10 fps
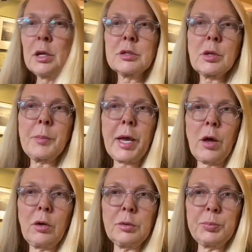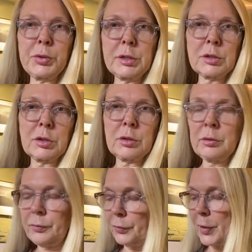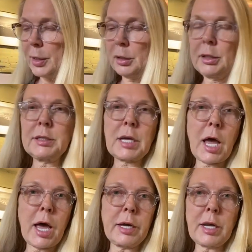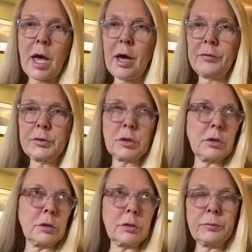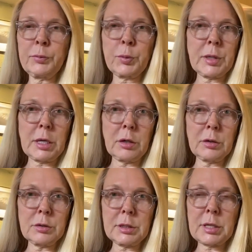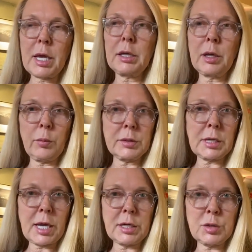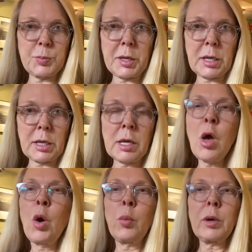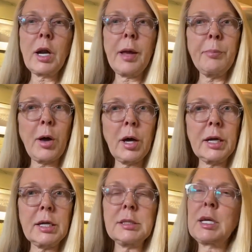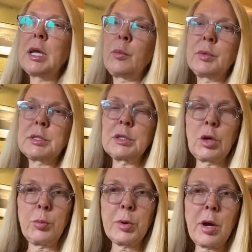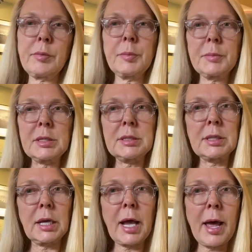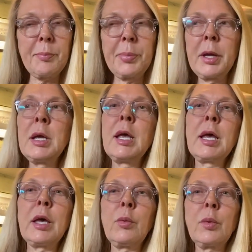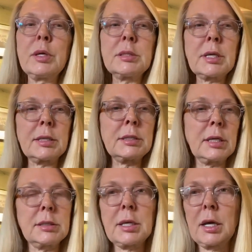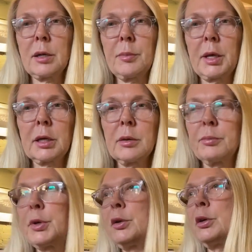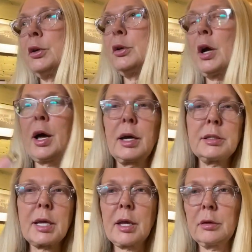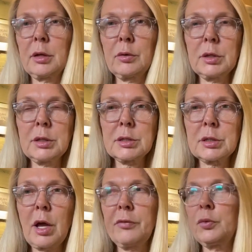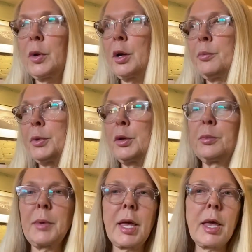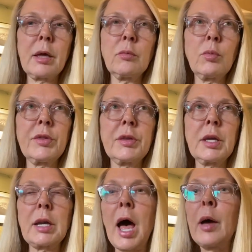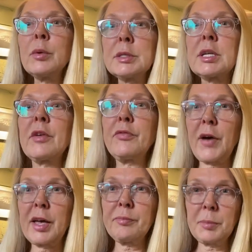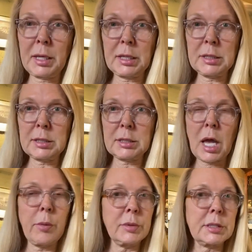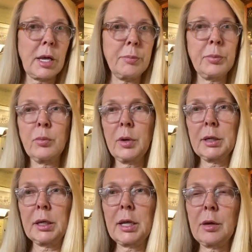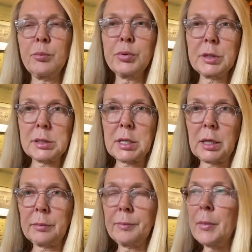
So my old printer finally died after 3 years, and it was an HP. When I bought it, it was no problem to set up. It was, I sat down at my computer, I downloaded the software, boom, and within, I would say 5 minutes, I was up, running, and printing.